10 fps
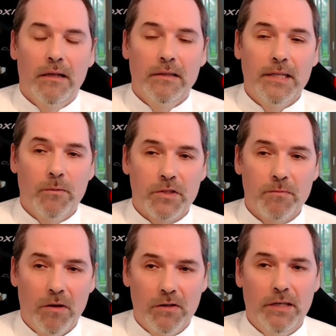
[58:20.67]
that was
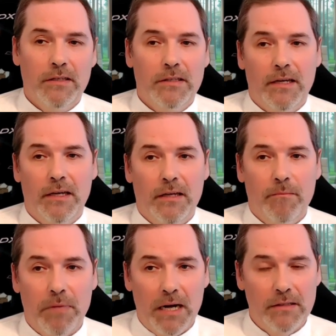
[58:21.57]
blocking the
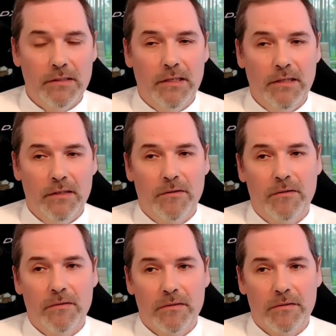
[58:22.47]
body
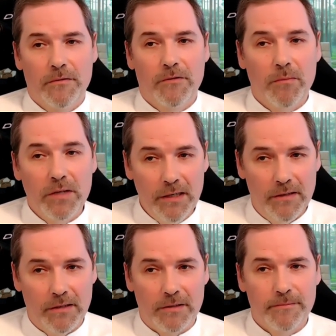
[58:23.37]
from
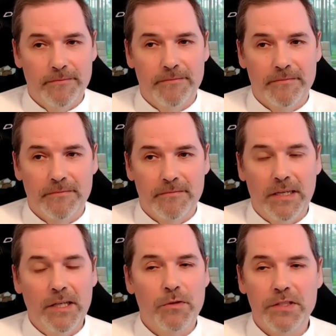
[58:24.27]
healing.
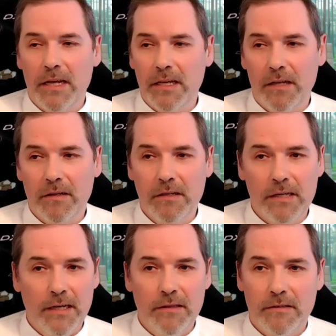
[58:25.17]
It was like a
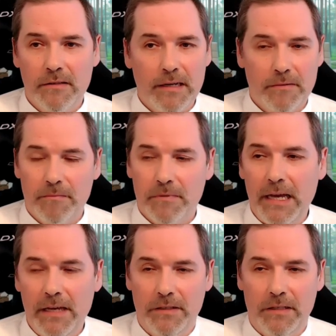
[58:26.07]
great
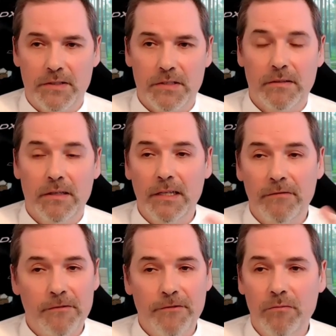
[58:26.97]
heaviness. And
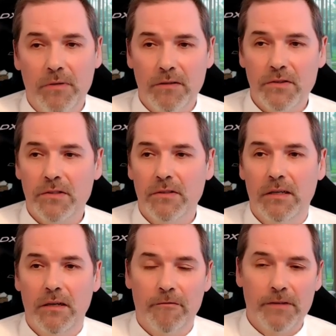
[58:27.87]
after a few months
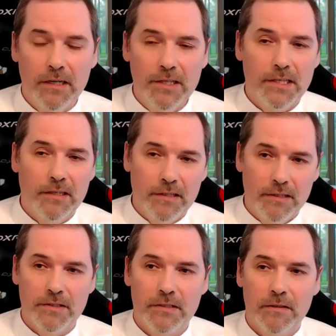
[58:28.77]
of releasing
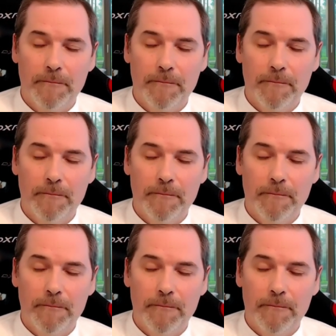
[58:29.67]
this,